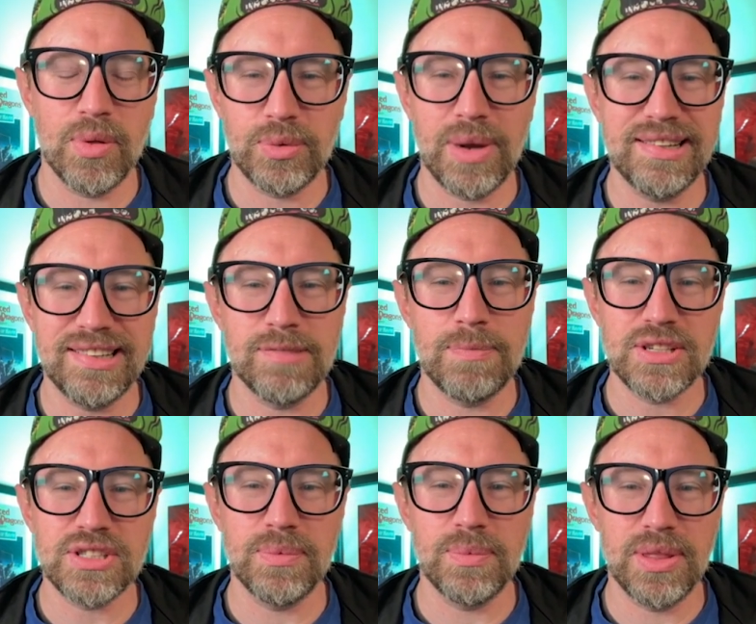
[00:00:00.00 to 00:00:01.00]
threats,
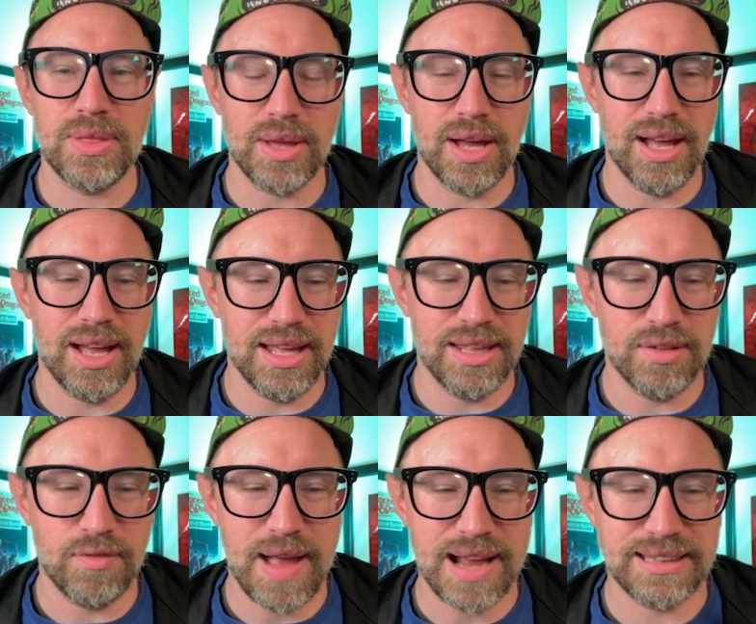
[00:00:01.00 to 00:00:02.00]
especially with
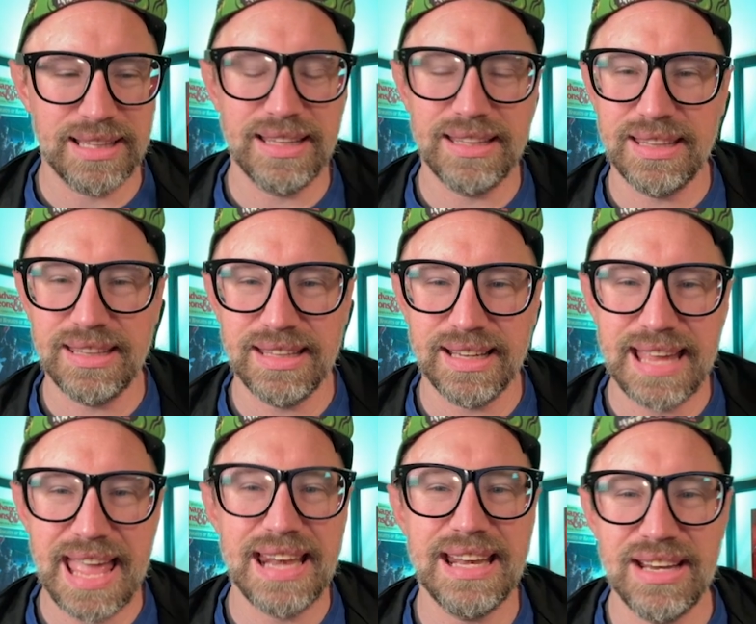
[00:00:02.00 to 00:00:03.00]
the fact that the
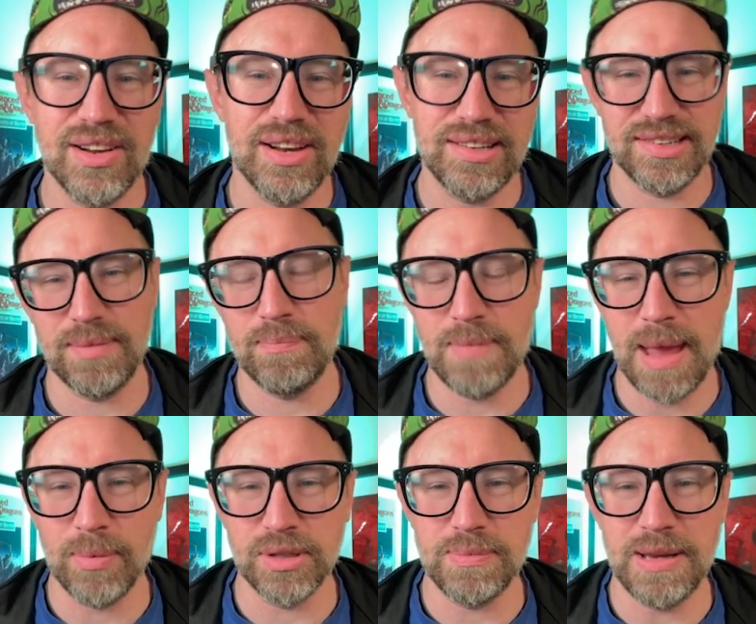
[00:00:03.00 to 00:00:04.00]
Cannoneer is
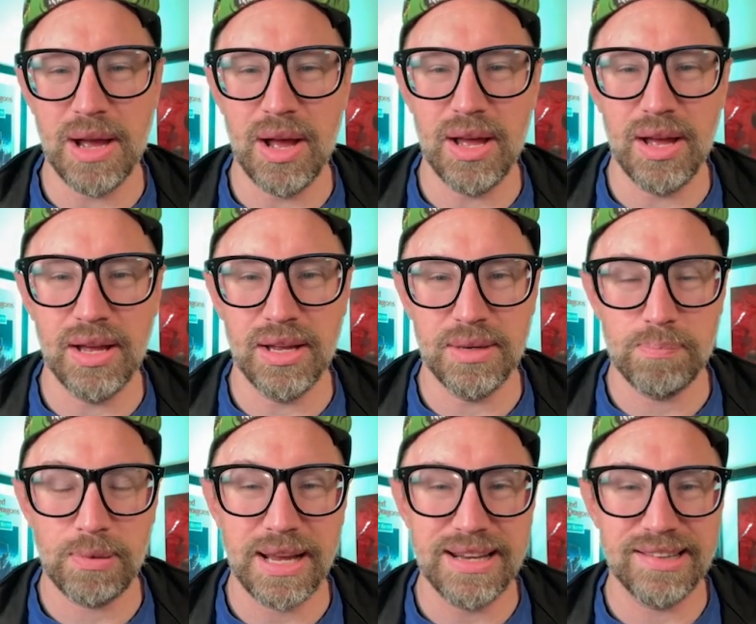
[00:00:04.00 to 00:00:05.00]
able to be
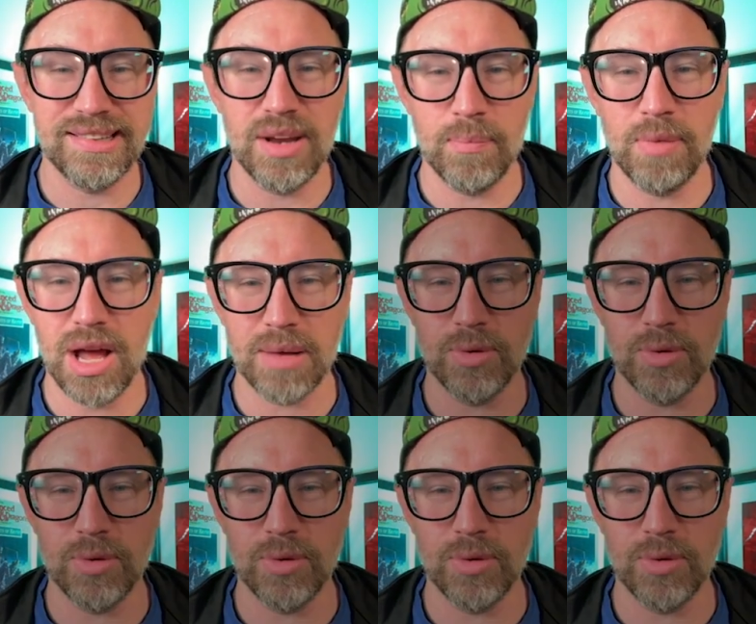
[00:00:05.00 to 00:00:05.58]
played as an unblockable